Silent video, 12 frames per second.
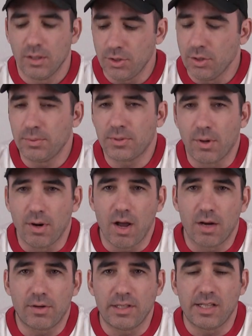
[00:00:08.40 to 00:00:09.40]
Dude, what's going
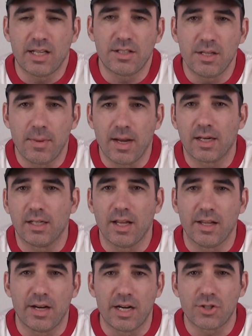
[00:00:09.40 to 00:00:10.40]
on? Crazy NC Man, got
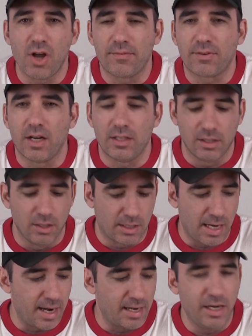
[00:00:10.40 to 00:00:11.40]
another airsoft gun to look
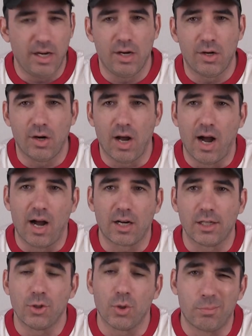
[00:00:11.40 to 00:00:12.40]
at here. I'm
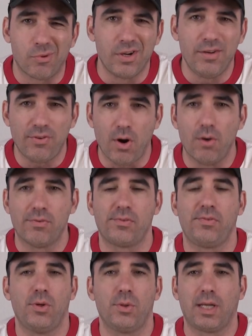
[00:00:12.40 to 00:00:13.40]
going to do a brief
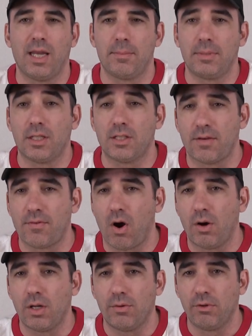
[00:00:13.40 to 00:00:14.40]
overview again because I've
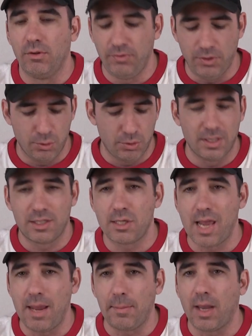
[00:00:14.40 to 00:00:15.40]
already reviewed the
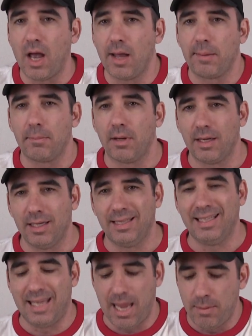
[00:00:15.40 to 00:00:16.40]
same gun, but in
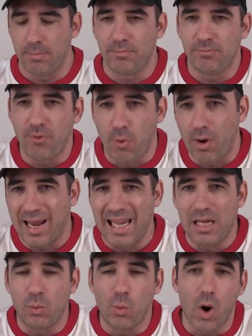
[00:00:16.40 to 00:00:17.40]
the
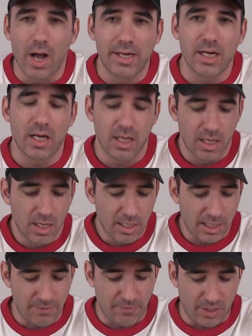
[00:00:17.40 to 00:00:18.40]
M4A1
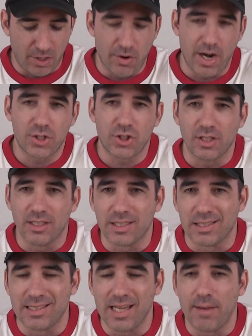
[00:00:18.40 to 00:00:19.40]
configuration. This
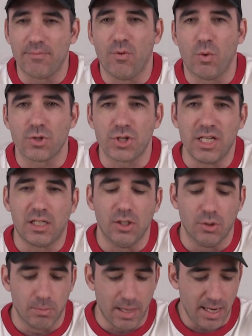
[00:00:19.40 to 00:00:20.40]
is the
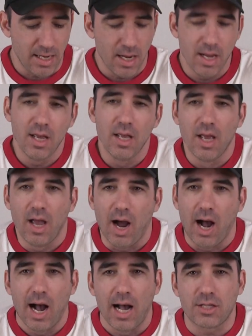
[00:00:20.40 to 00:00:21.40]
M4
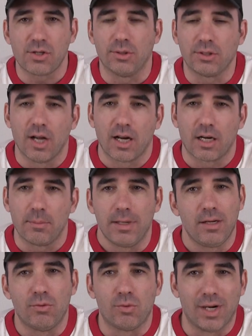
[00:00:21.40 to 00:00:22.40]
CQB. So it's not going to
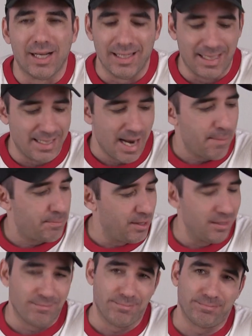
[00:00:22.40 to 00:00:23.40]
be real in-depth,
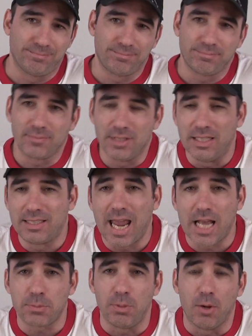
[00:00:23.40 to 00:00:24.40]
and these
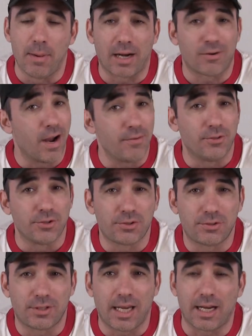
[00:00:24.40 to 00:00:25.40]
gas blowback
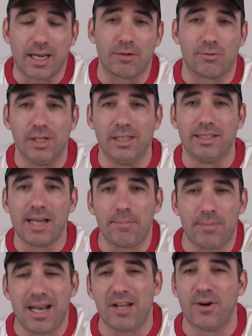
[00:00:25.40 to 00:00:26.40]
rifles can't get real
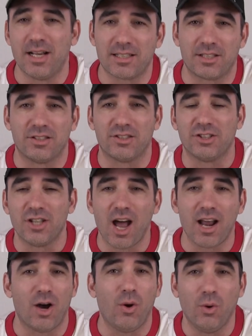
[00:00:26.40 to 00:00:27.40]
in-depth anyways because there's
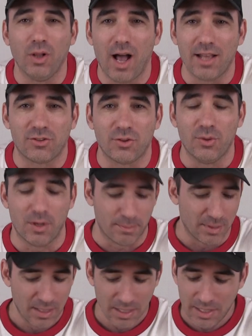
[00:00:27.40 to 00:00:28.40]
not a whole lot to them.
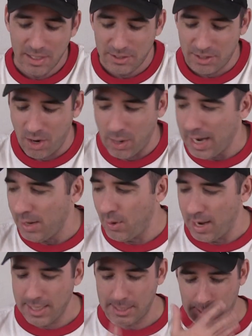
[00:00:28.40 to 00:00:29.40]
So
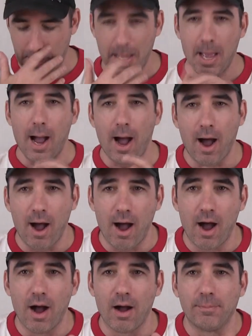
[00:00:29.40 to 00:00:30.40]
anyways,
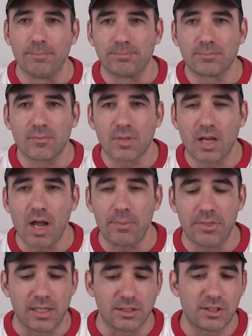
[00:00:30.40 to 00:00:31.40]

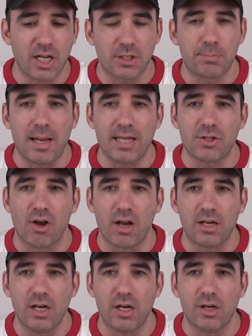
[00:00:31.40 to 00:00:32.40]
couple things to touch base
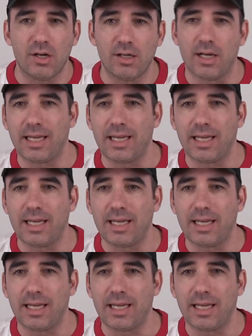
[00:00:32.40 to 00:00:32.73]
on here.